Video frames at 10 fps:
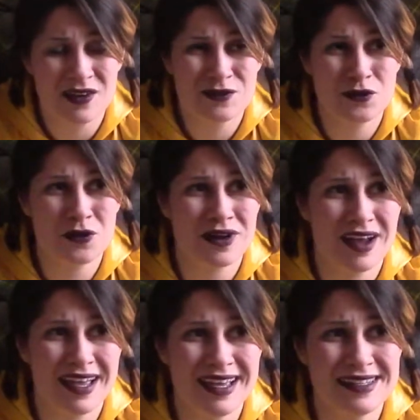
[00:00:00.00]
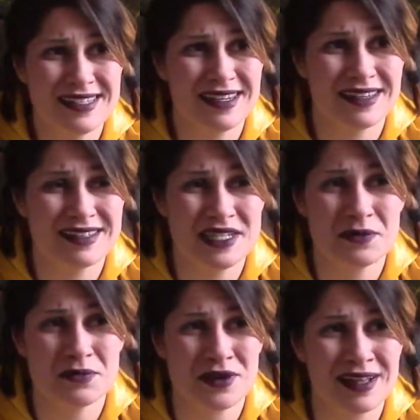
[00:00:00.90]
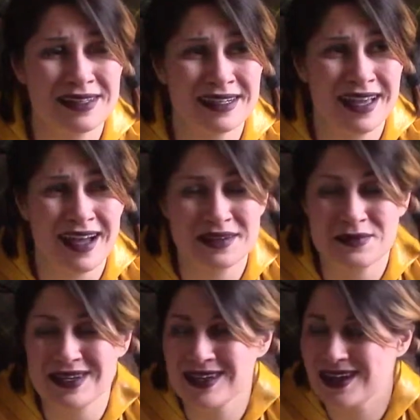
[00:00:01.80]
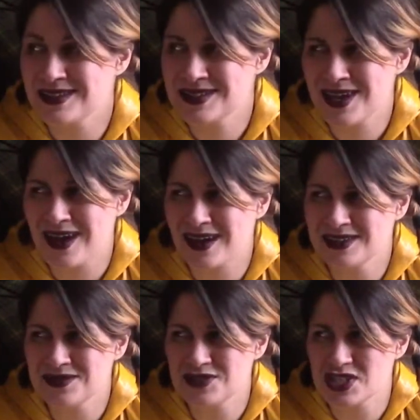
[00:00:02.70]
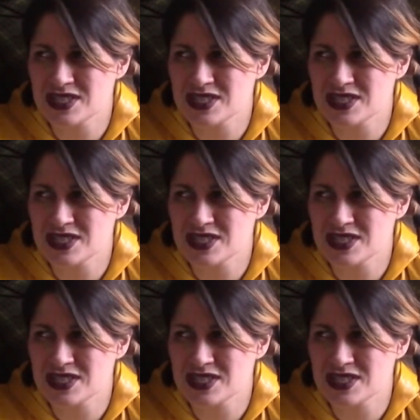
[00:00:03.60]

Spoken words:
for hating the Umbrella Academy is kind of